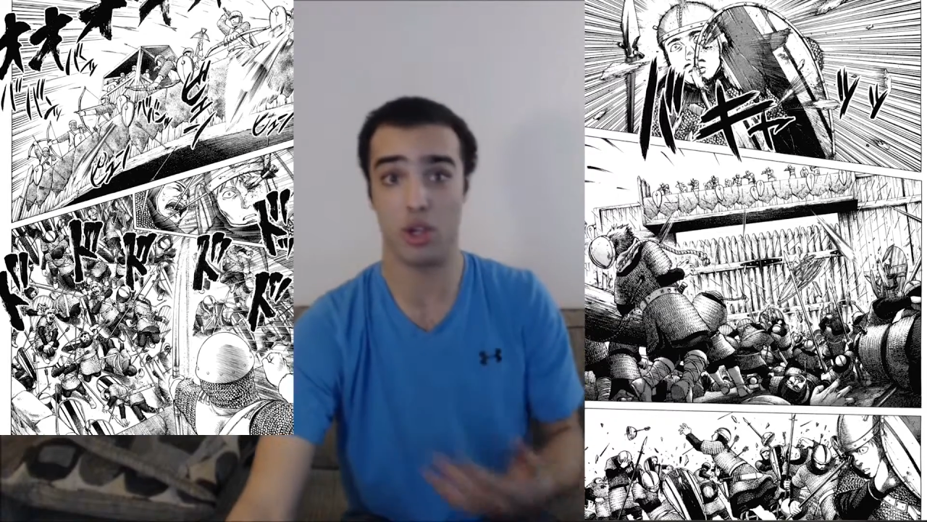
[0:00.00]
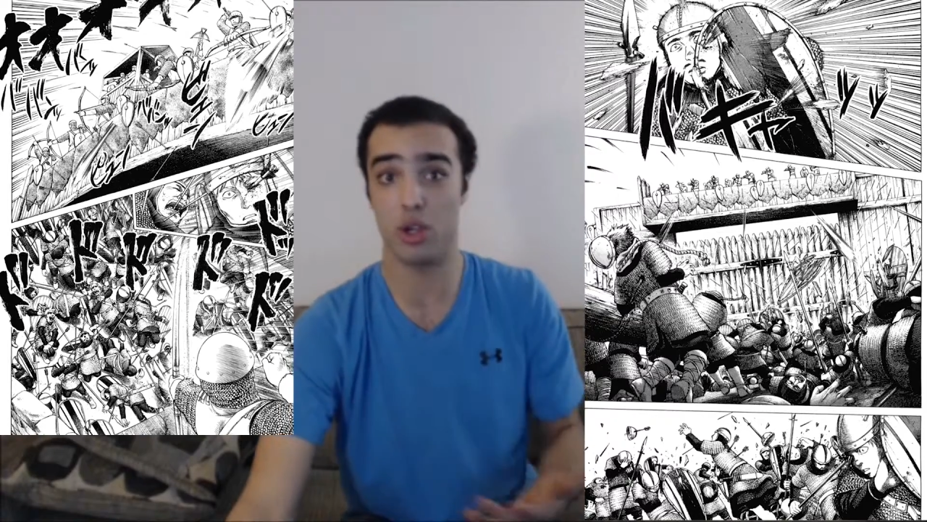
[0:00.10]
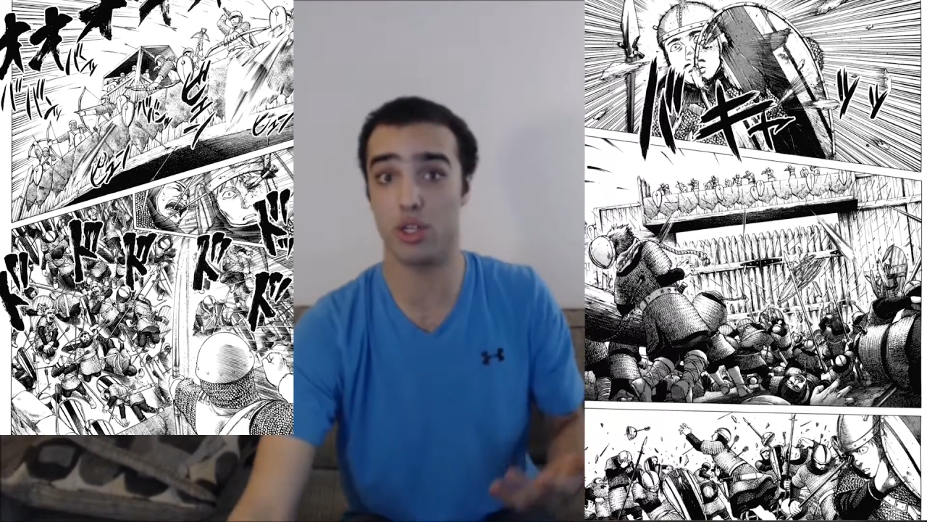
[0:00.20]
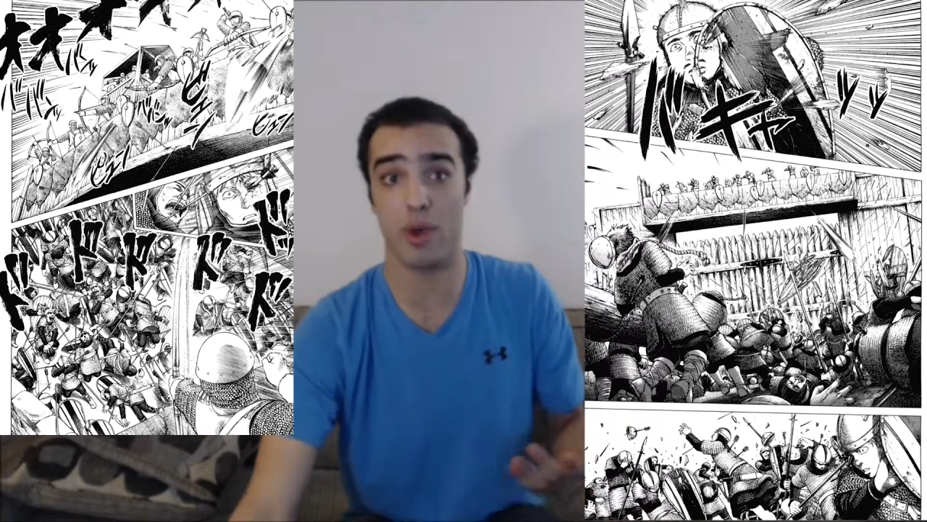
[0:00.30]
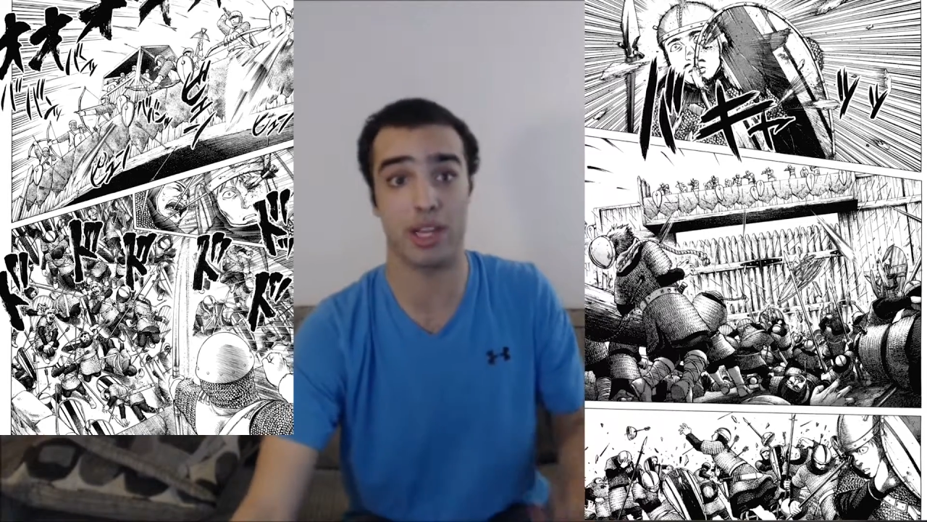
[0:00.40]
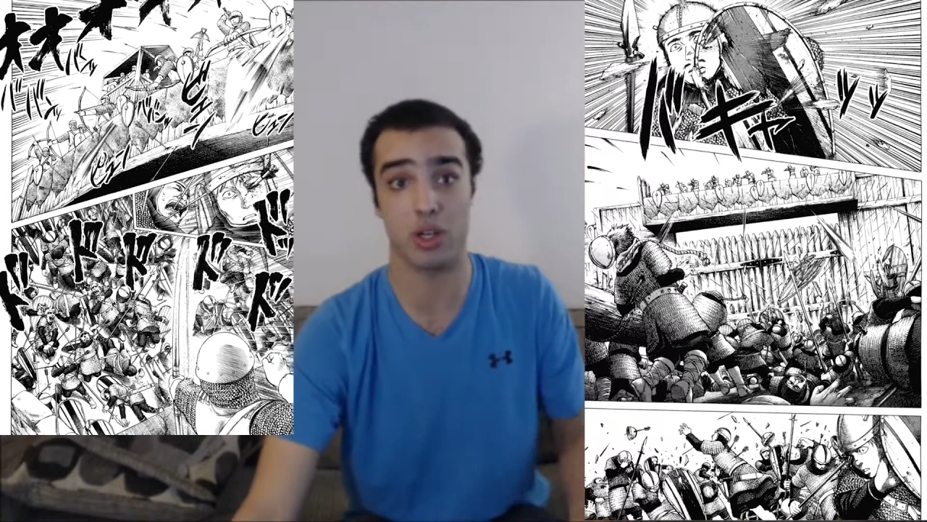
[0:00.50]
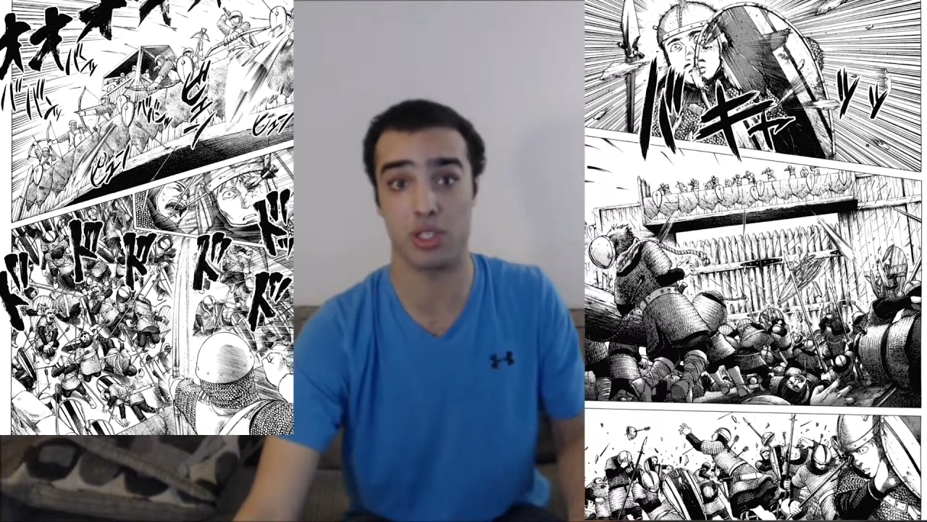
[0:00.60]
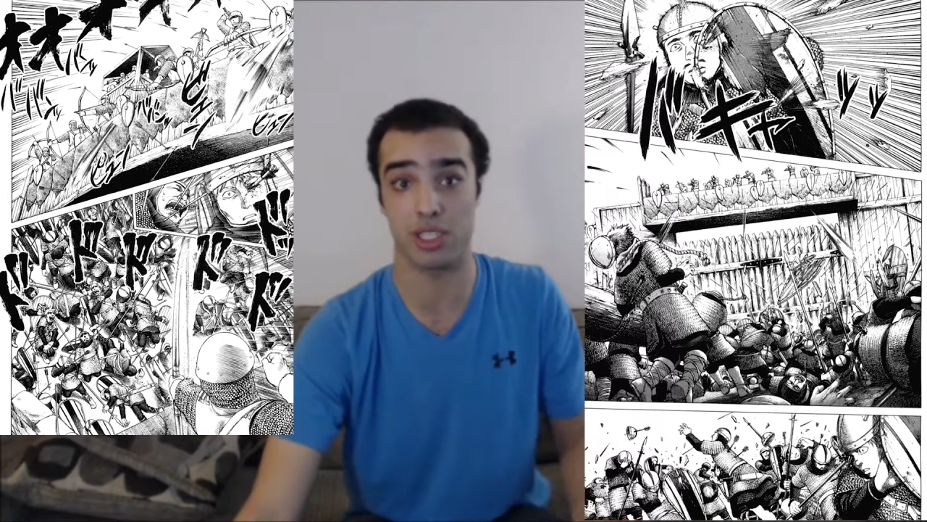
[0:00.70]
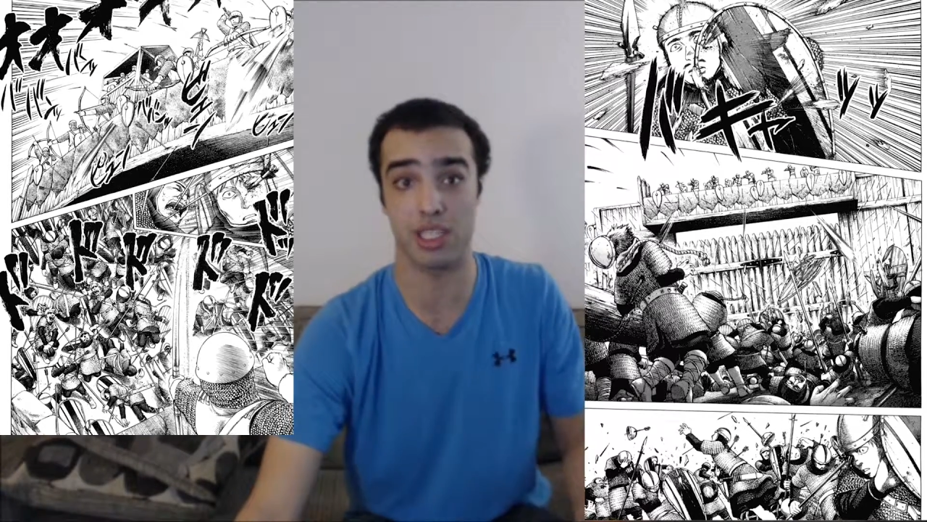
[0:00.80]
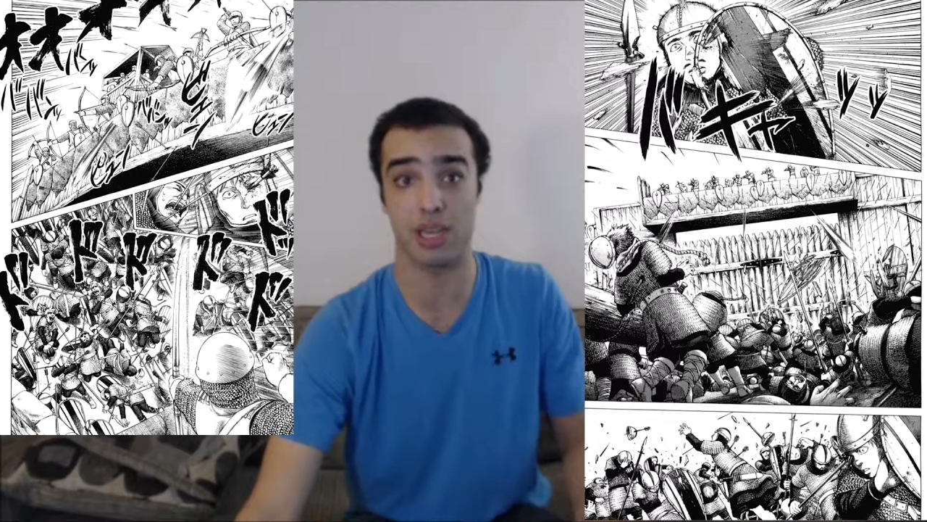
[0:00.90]
Good
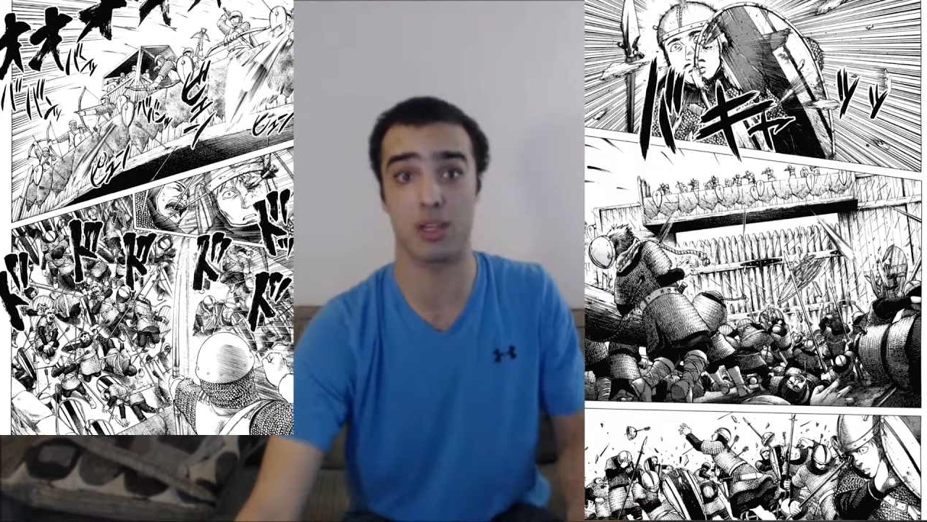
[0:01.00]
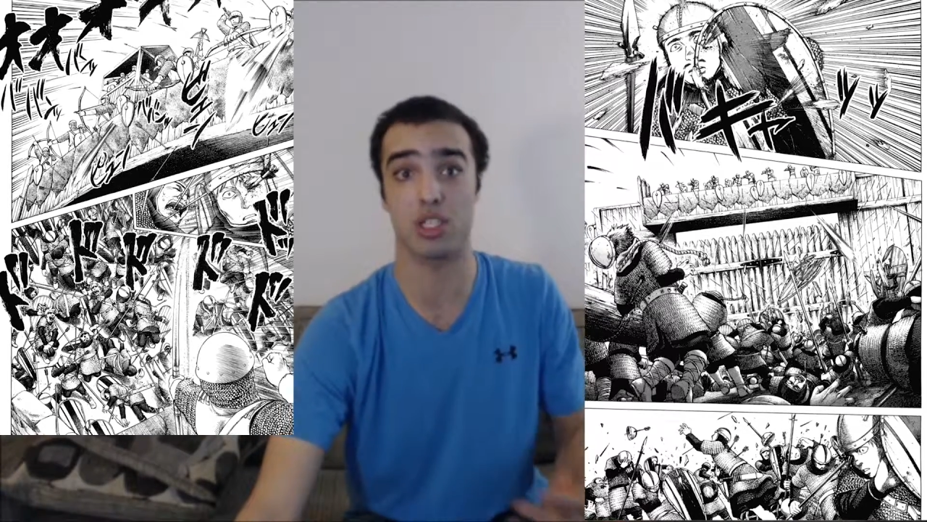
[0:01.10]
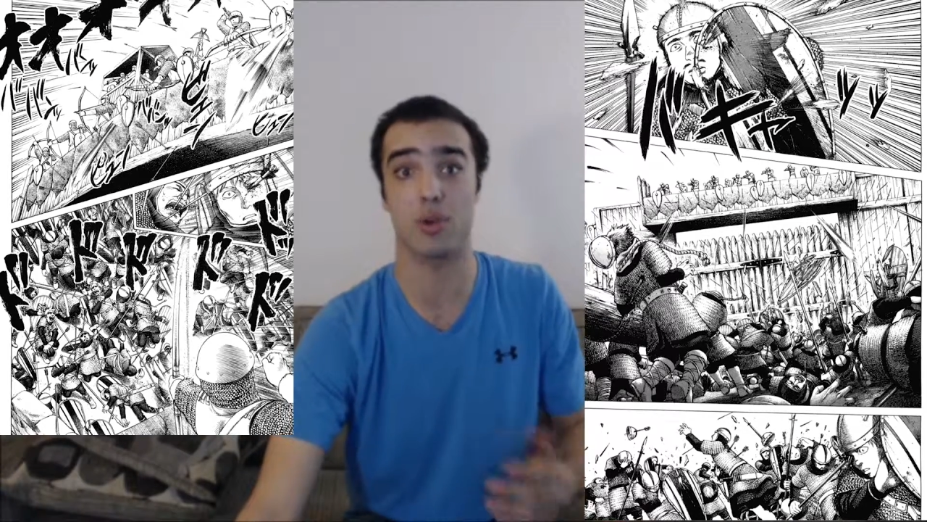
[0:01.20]
directors in cinema